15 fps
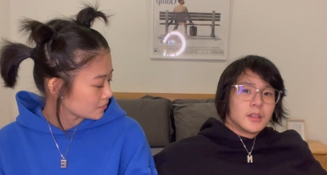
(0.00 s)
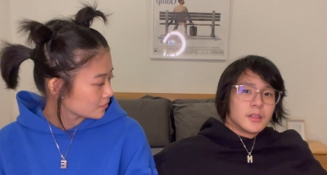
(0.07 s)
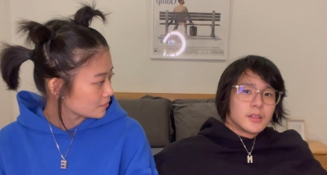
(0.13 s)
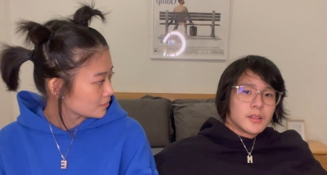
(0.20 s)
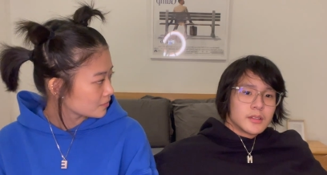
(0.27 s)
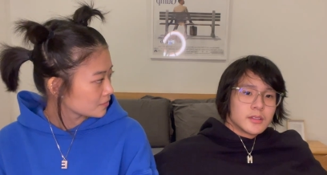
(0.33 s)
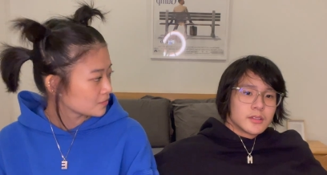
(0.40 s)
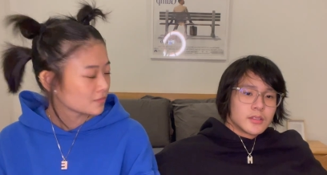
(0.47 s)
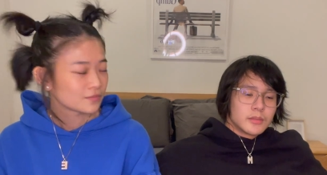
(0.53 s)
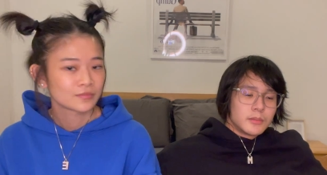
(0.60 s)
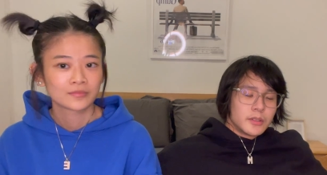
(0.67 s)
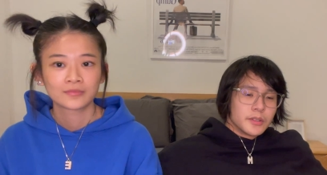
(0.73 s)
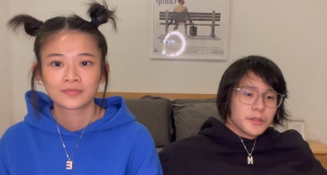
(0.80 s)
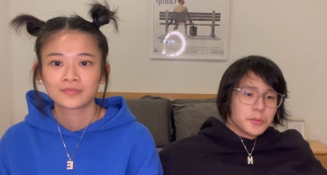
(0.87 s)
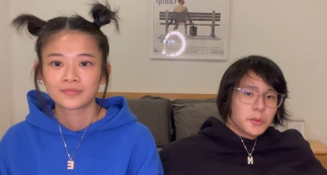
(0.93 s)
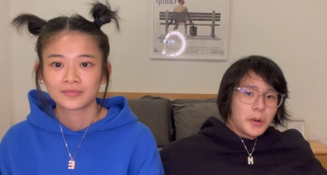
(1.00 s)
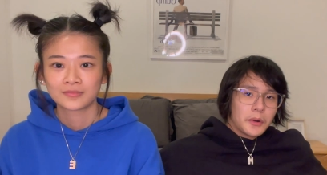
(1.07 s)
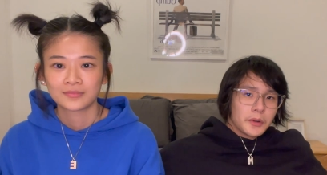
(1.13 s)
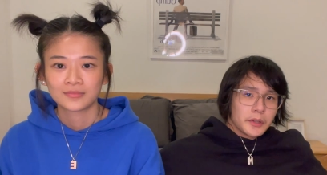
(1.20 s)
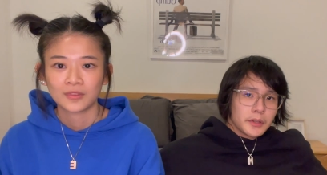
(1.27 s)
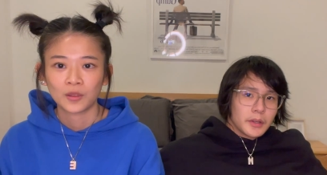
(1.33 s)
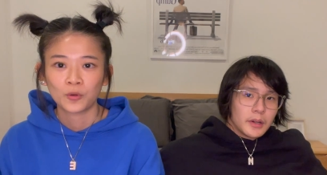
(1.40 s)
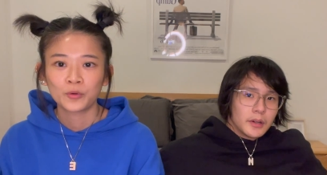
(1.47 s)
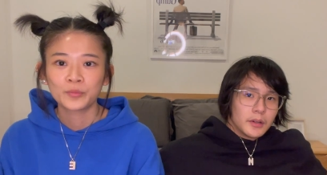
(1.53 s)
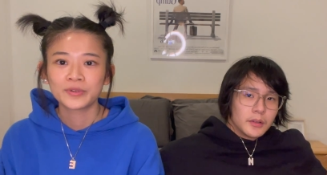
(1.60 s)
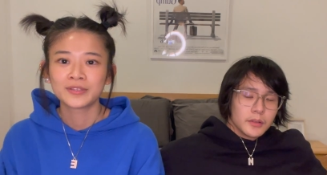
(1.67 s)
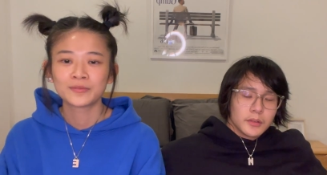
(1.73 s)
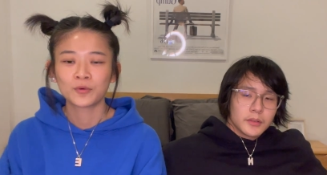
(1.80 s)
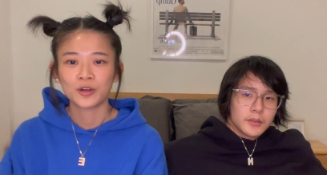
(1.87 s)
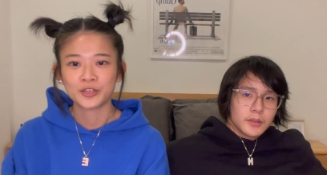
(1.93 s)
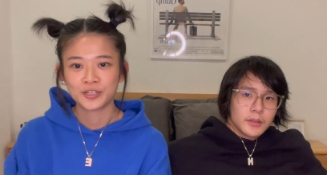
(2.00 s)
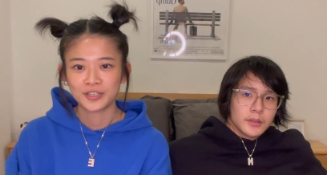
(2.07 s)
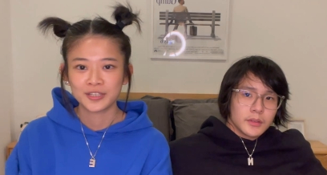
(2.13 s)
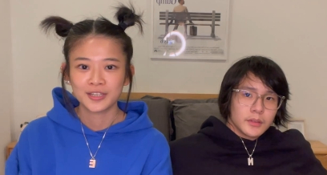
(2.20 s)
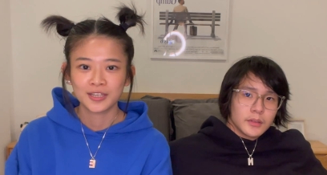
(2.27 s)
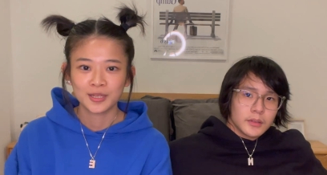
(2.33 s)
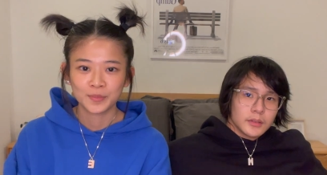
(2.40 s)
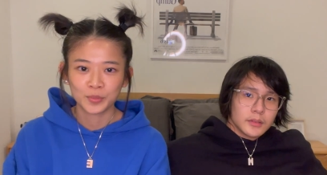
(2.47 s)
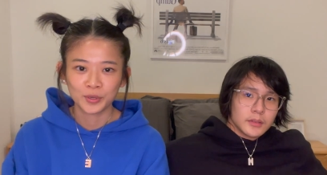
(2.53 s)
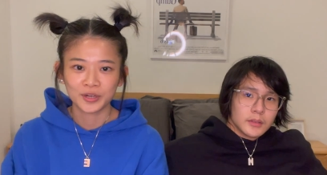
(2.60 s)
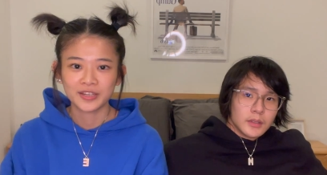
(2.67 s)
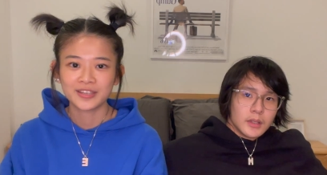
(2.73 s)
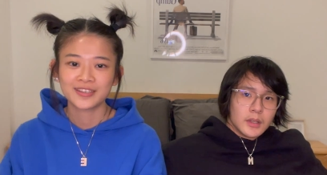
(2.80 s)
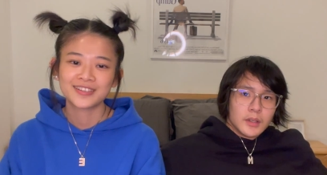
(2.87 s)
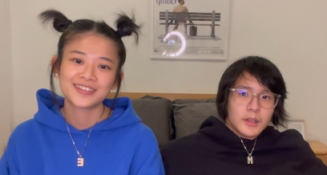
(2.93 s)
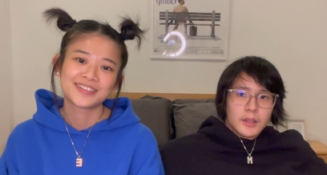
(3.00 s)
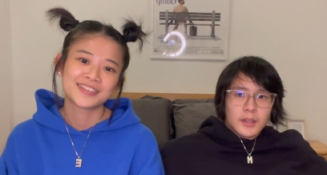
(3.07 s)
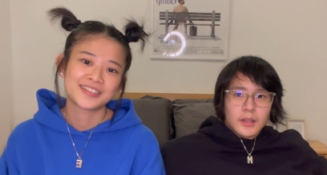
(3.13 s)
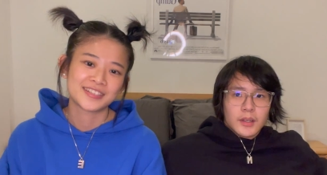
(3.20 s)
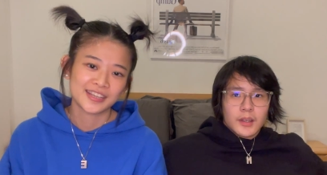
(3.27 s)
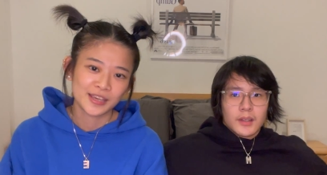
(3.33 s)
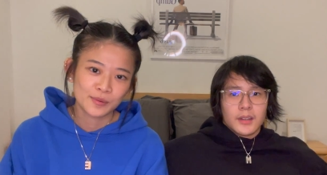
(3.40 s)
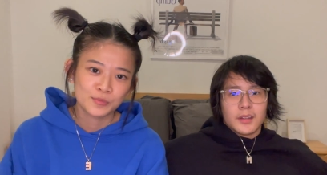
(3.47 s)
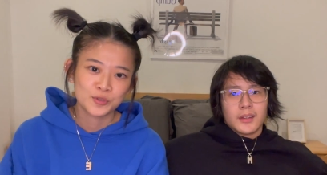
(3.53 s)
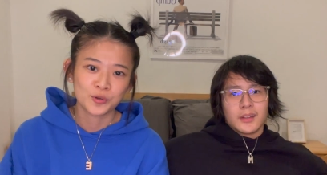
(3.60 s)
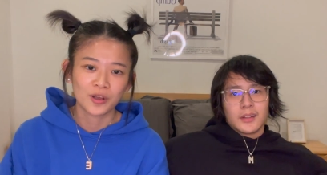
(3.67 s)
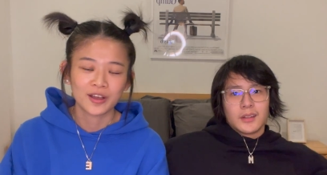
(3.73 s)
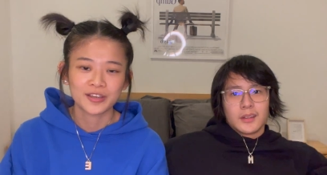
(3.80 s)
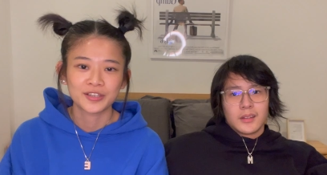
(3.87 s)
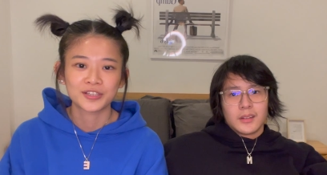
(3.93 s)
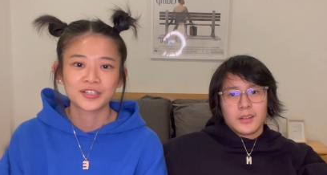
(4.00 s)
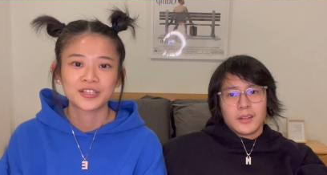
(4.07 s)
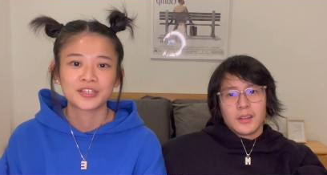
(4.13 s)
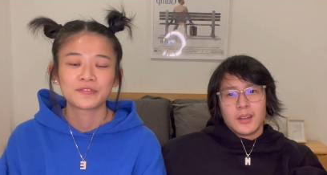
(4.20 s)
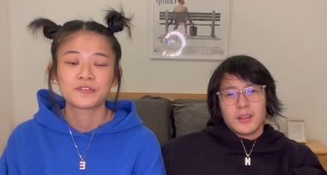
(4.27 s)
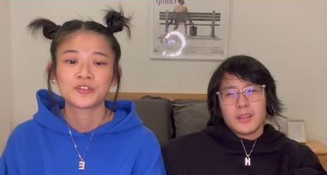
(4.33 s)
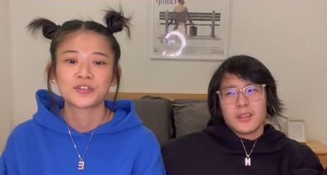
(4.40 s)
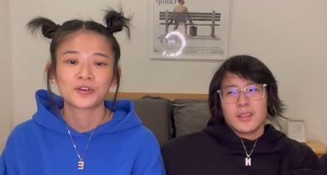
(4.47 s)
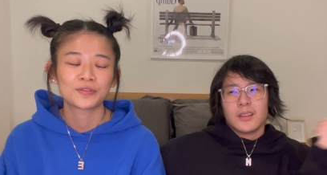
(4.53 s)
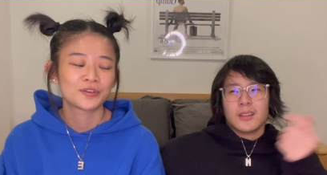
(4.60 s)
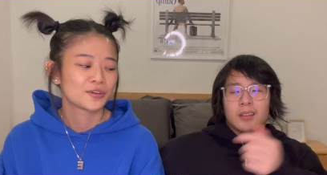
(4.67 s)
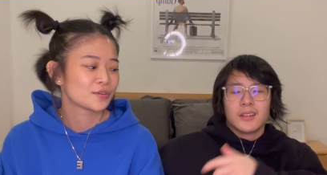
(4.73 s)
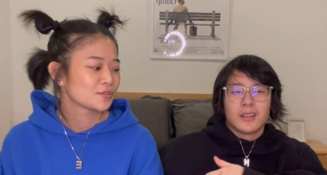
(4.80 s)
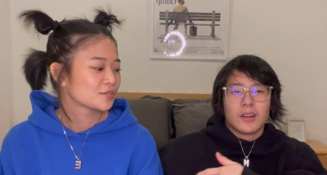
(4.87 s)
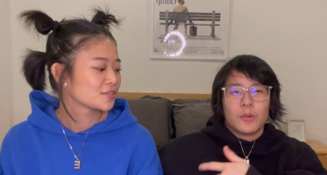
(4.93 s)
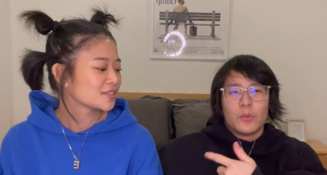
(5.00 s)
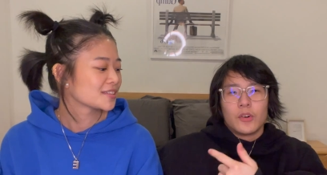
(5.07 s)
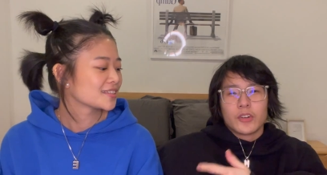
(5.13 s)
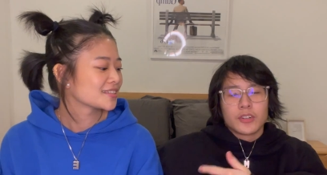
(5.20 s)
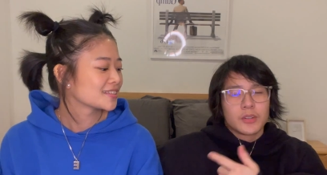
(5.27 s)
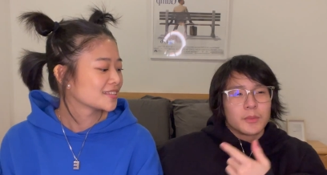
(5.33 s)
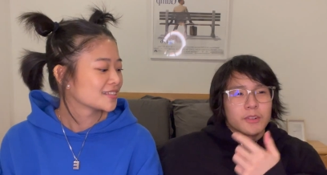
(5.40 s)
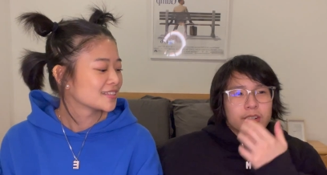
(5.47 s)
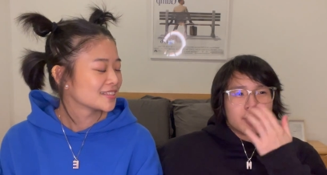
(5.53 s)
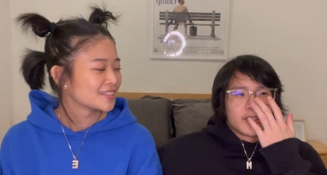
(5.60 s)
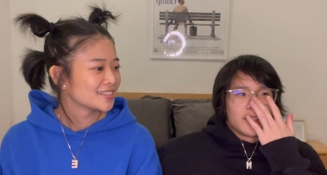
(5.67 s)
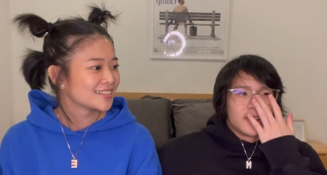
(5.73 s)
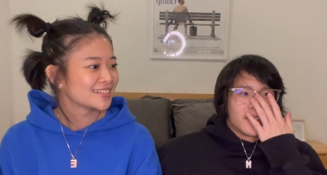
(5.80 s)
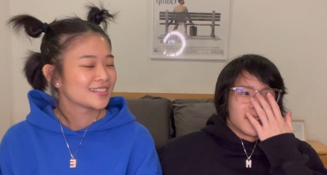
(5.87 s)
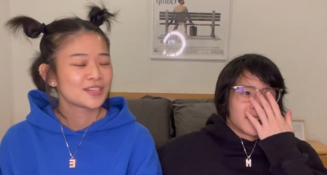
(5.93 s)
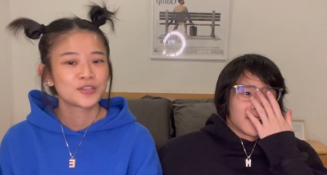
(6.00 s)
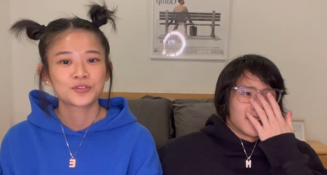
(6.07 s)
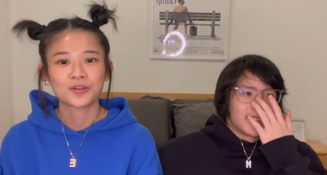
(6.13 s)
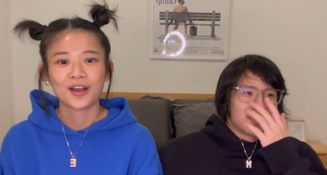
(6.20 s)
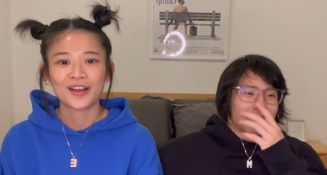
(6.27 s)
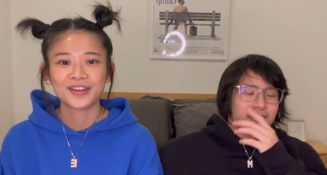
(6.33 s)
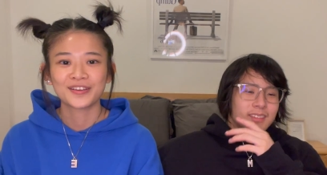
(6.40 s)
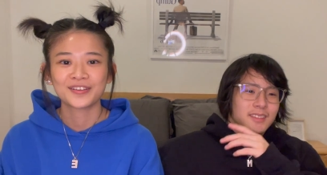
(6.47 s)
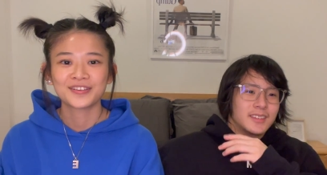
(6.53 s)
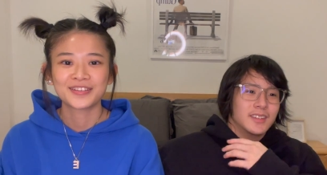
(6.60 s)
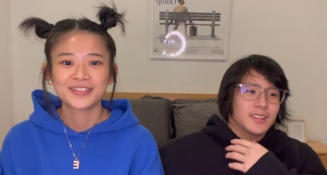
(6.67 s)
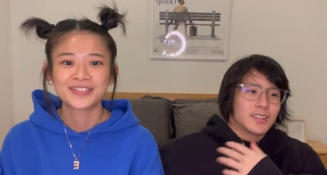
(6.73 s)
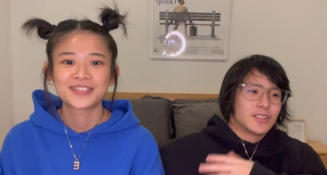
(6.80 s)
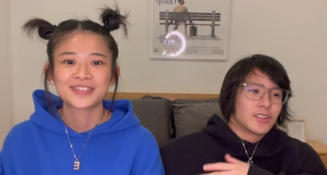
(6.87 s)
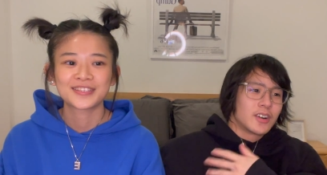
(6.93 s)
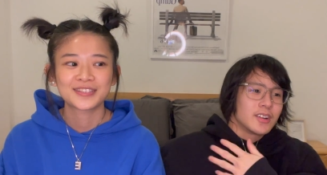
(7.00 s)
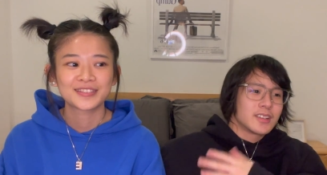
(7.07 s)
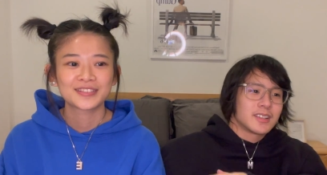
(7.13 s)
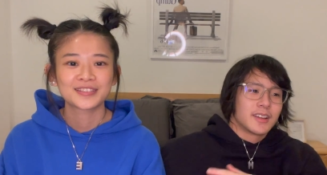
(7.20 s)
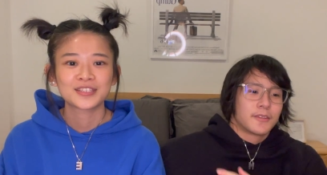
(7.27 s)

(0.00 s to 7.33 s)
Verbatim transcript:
Speaker 1: Doesn't seem like it's wearing down. We've been
Speaker 2: washing it, putting it in the damn dryer, and, and if you don't know, the
Speaker 1: washing machine is the like, dryer is the dryer is like